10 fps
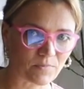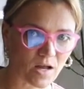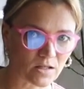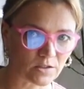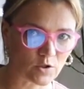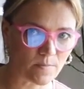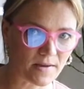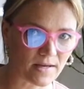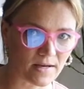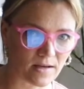a little
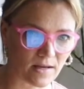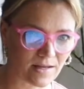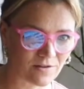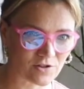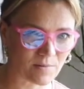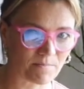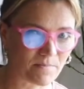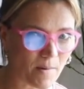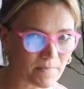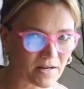bit, there's
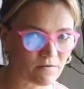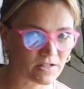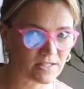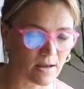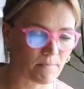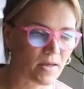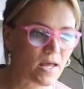a bit of a dip.